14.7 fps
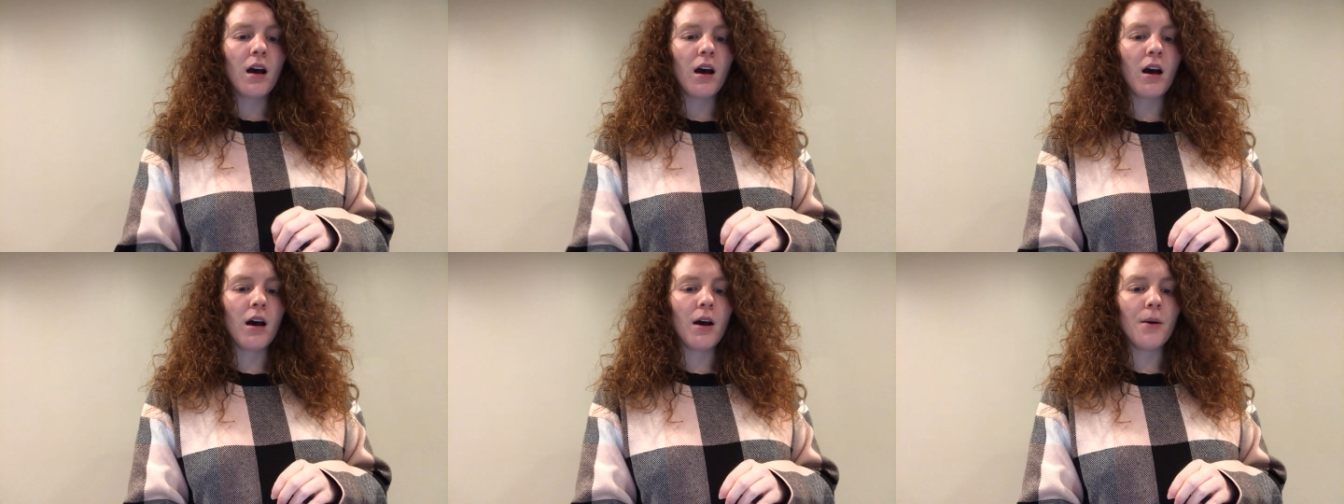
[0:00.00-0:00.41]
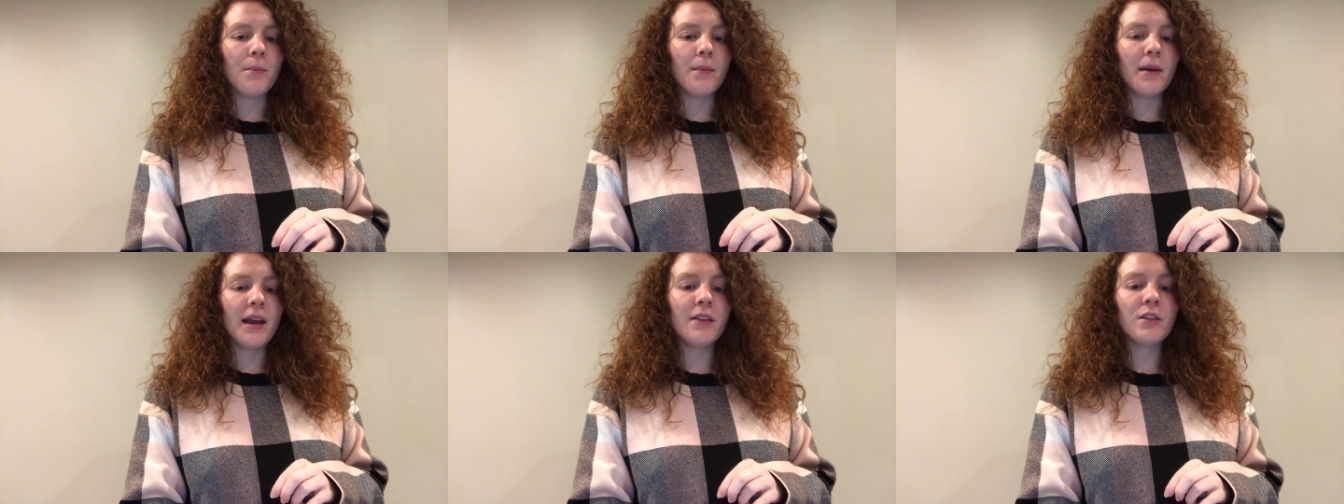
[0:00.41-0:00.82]

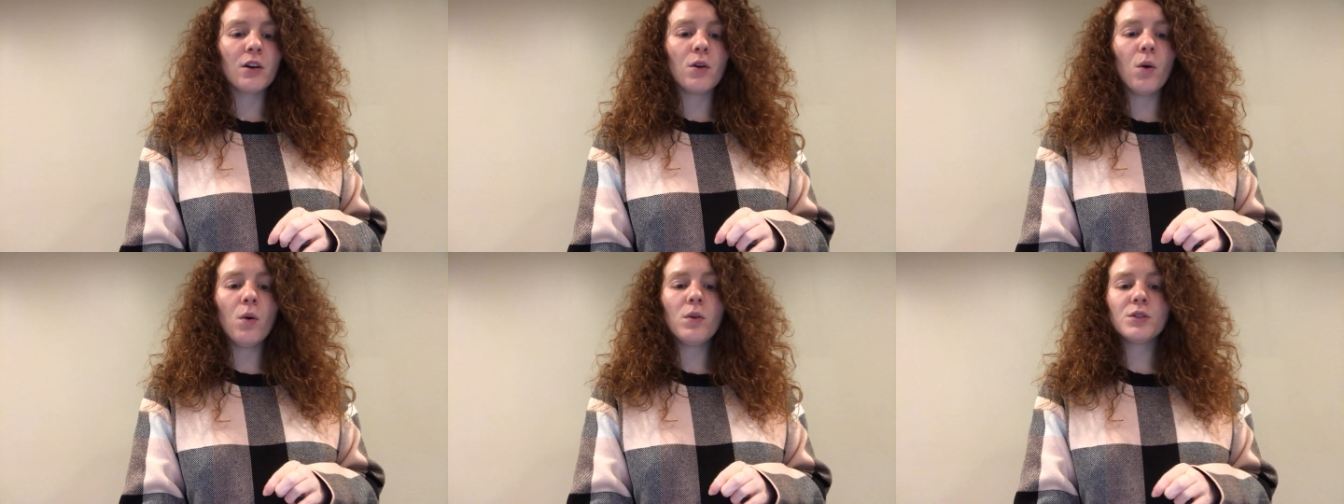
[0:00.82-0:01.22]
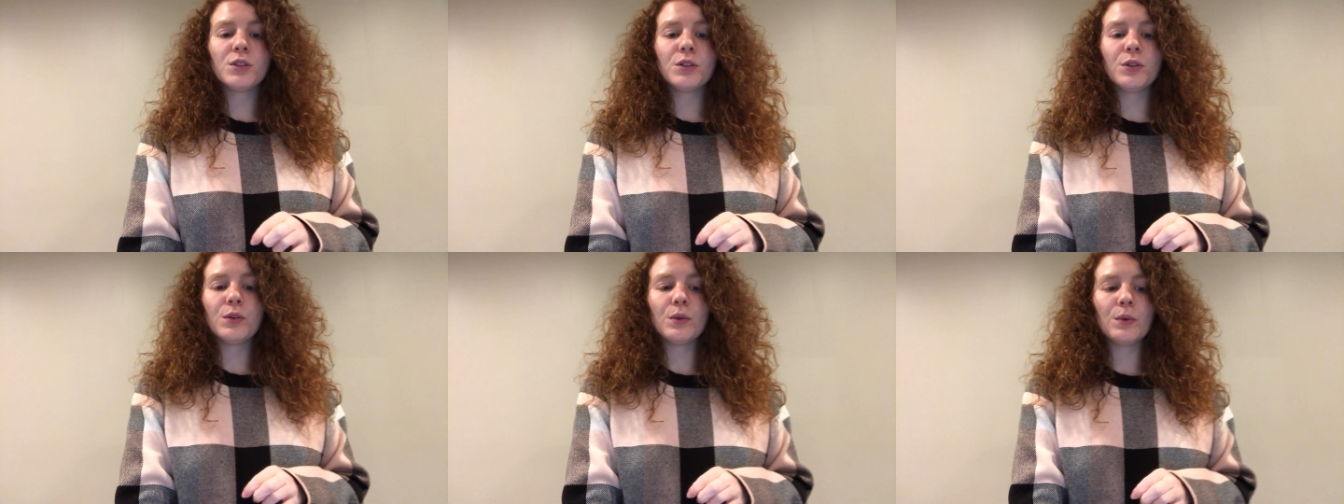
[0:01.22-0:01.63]
And the goal is
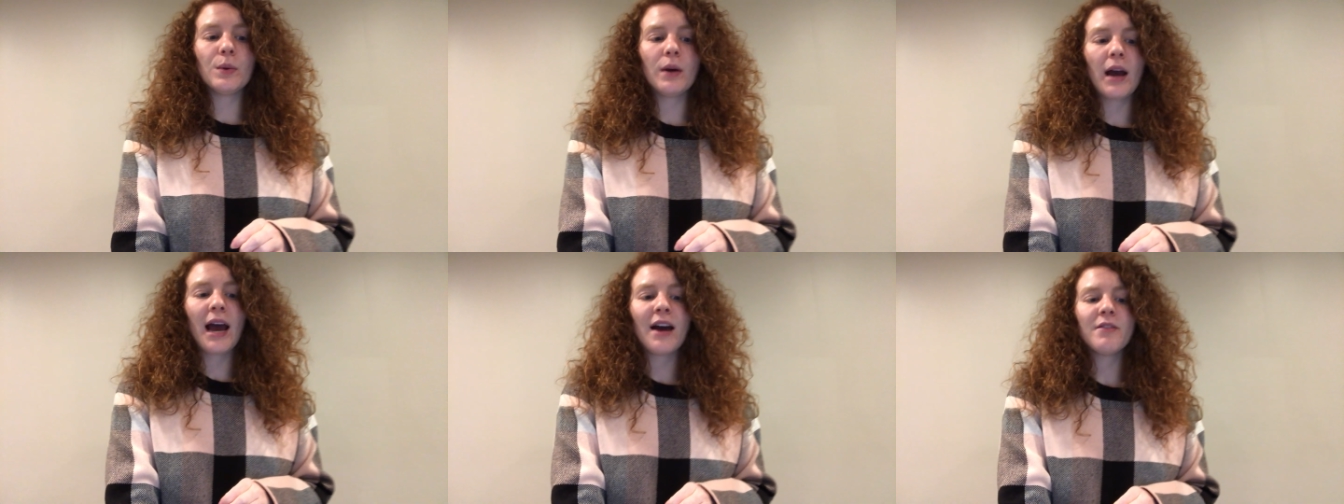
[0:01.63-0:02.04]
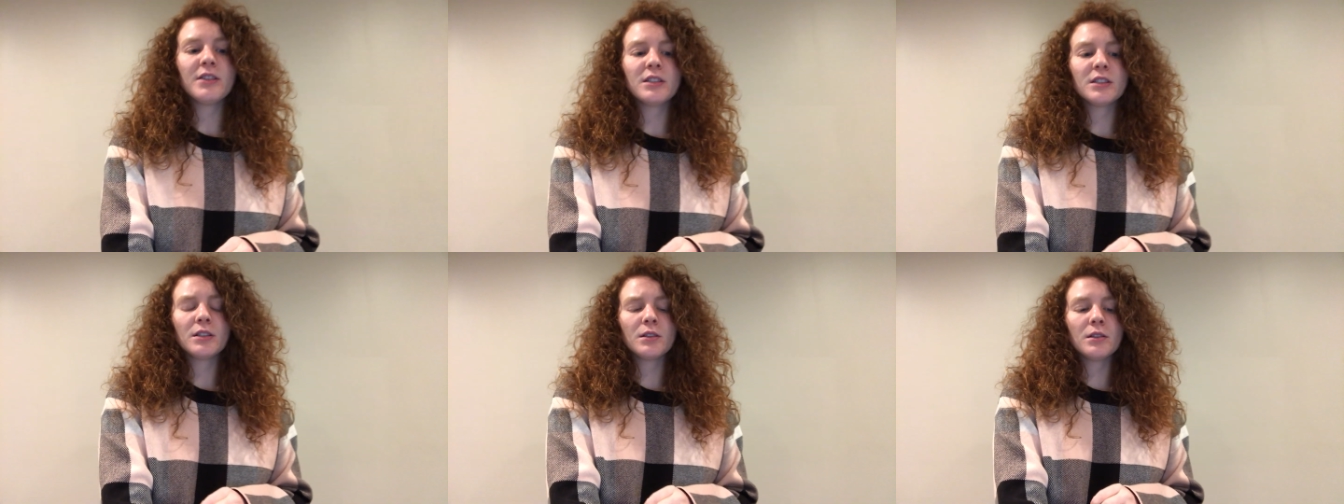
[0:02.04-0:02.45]
to have a
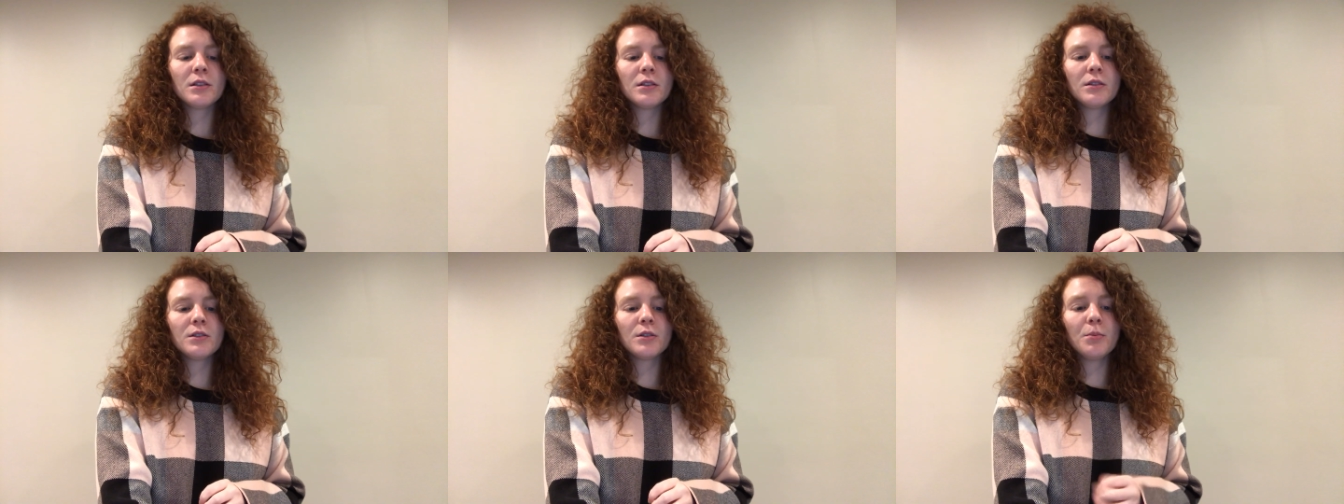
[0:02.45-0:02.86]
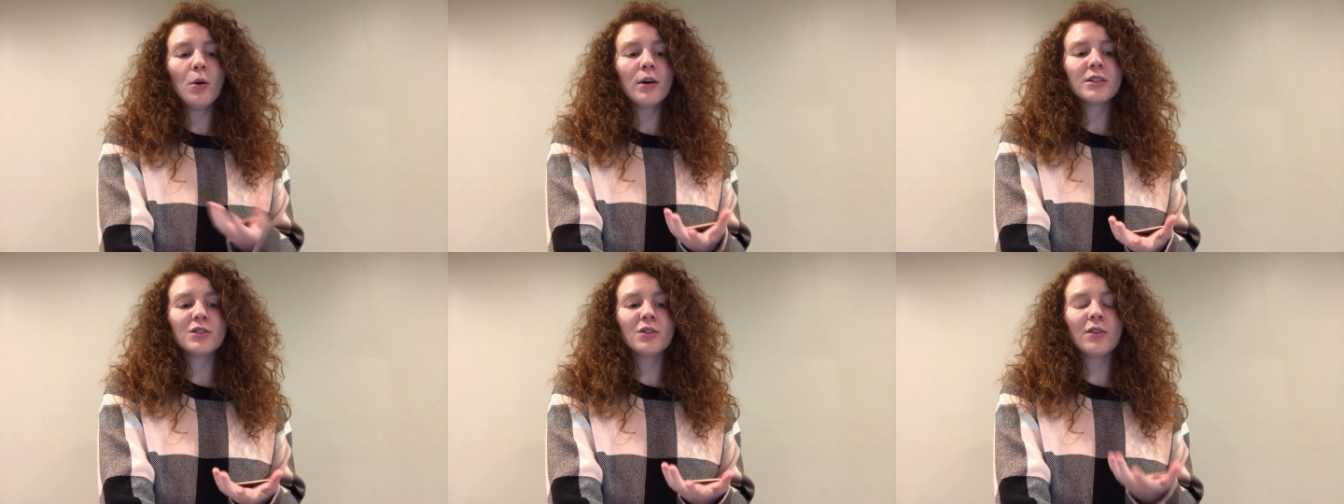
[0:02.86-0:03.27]

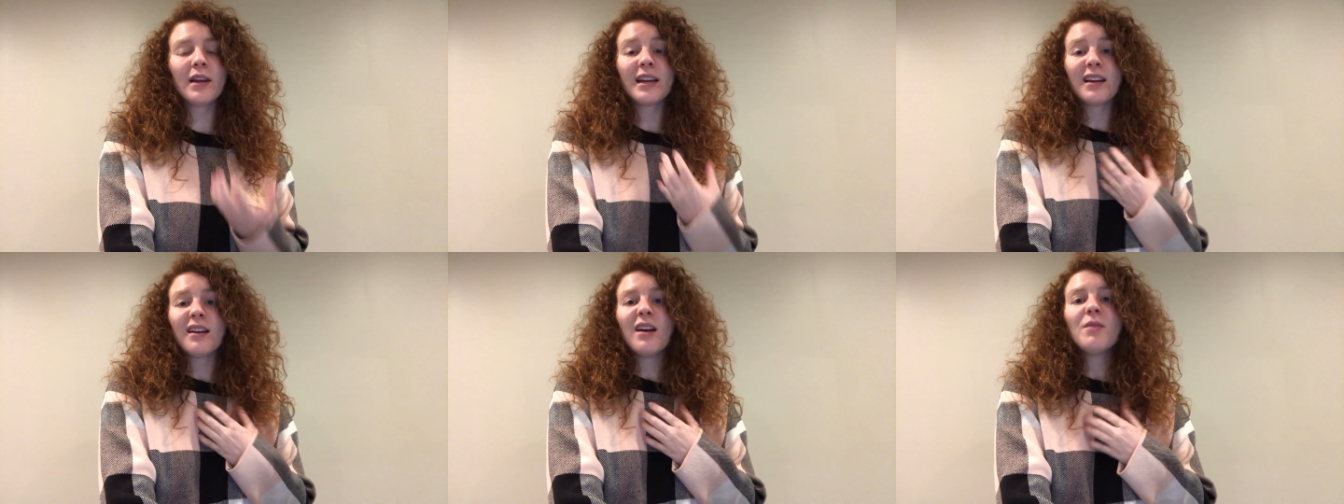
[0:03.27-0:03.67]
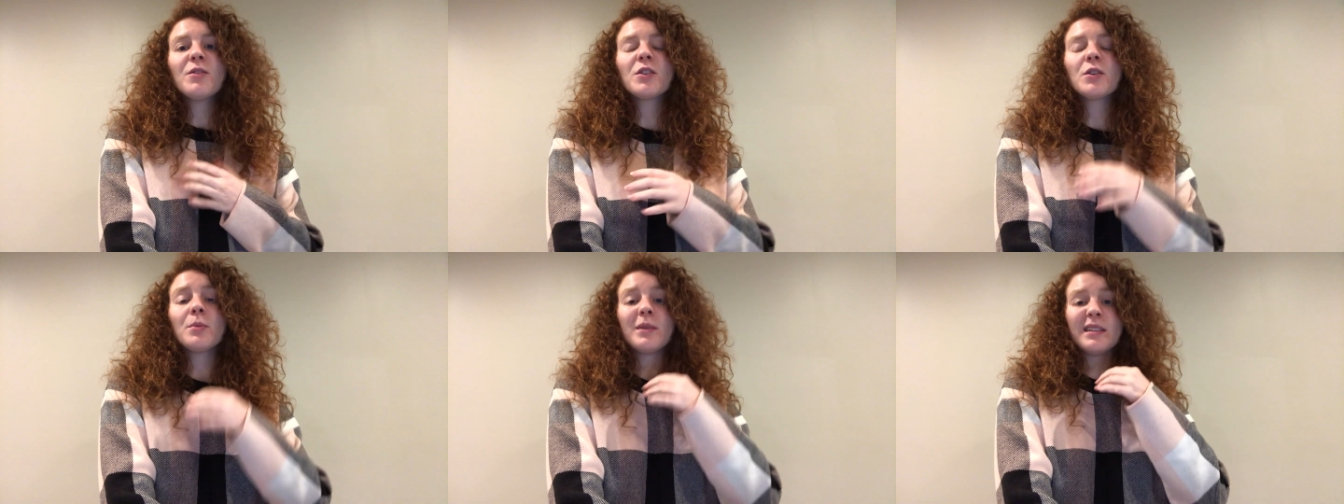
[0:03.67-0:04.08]
support so they can
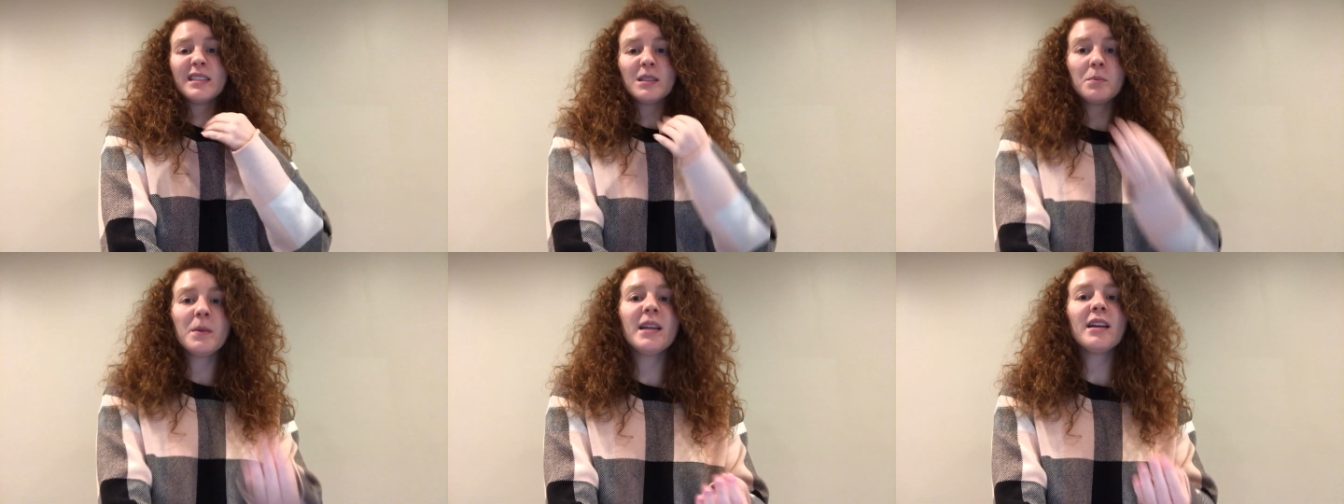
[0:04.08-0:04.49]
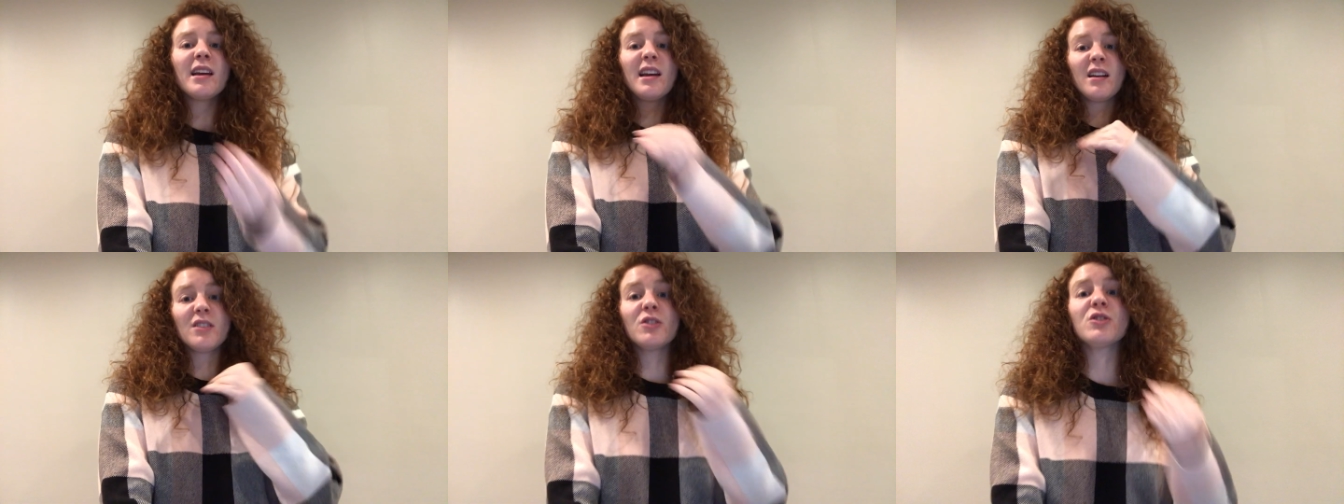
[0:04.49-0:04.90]
comfortably speak
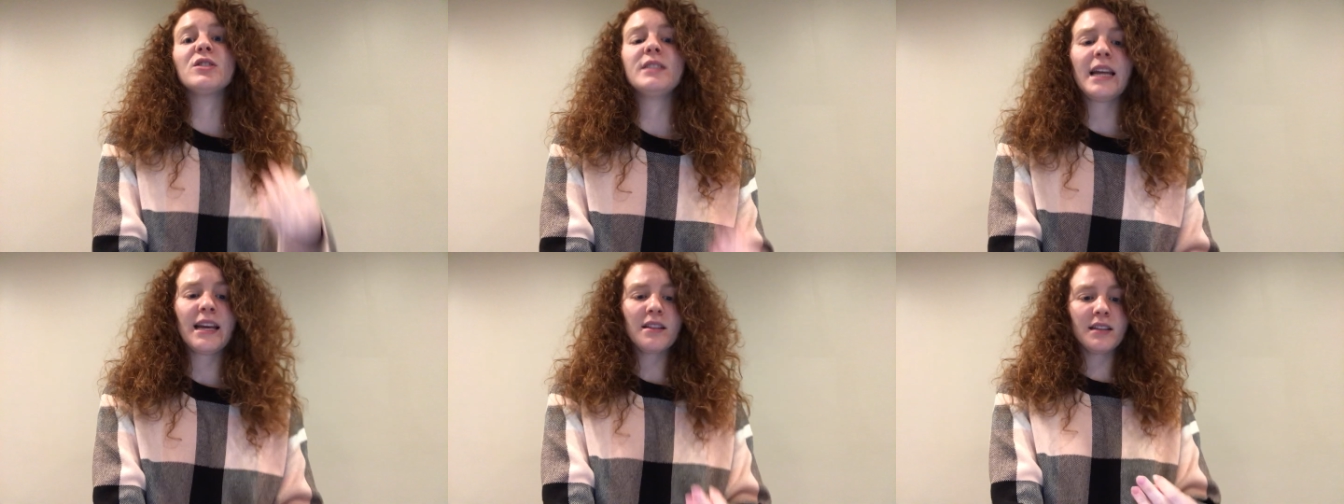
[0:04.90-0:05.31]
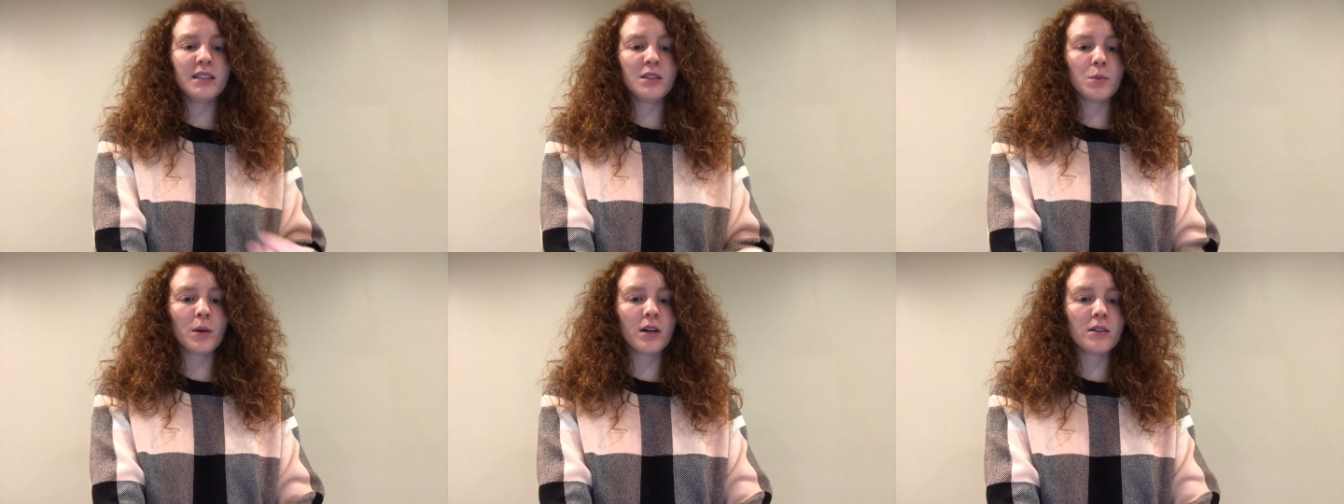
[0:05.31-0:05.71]
and understand
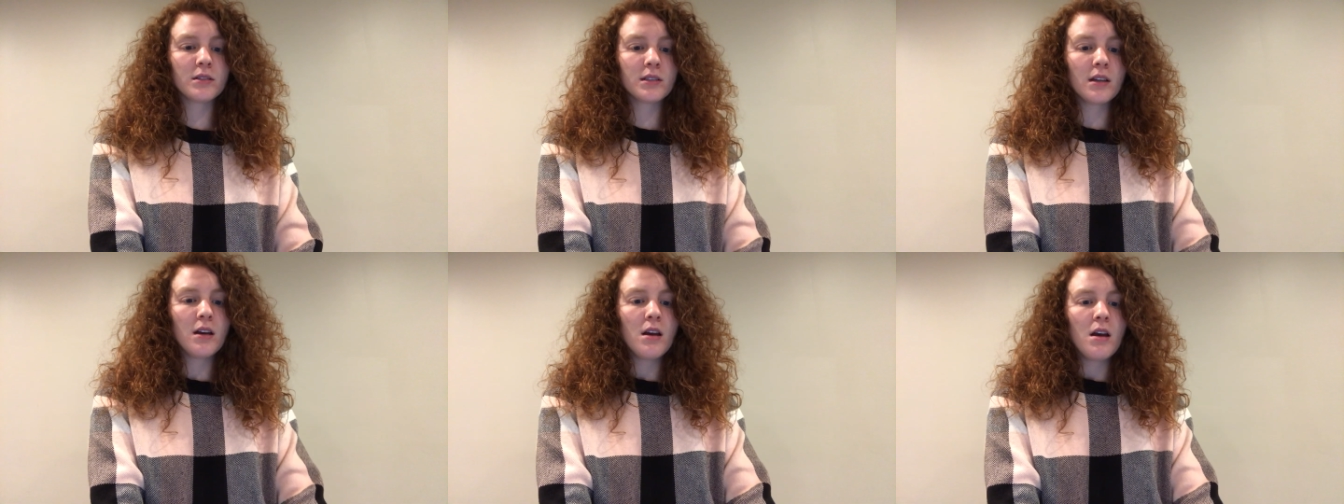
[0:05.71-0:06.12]
these words.